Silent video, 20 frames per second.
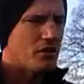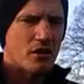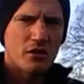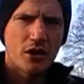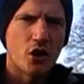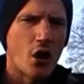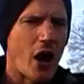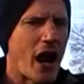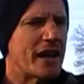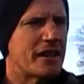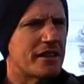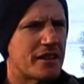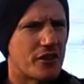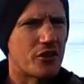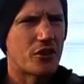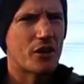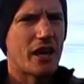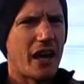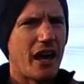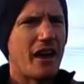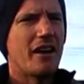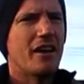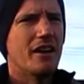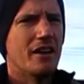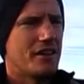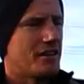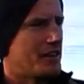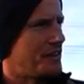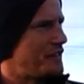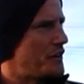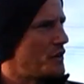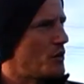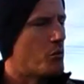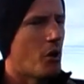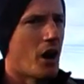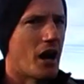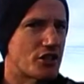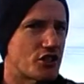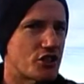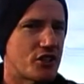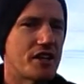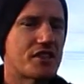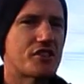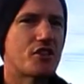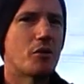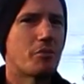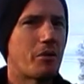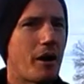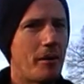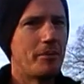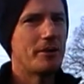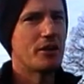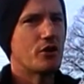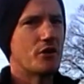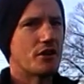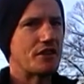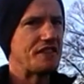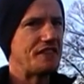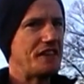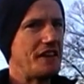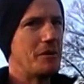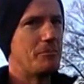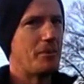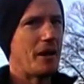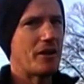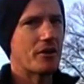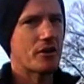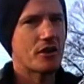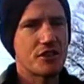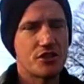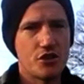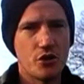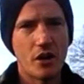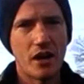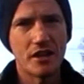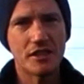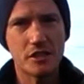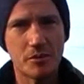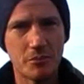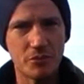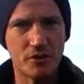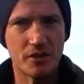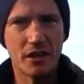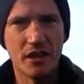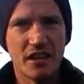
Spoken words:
granted, okay, if you watch this, you're probably going to feel better because you got some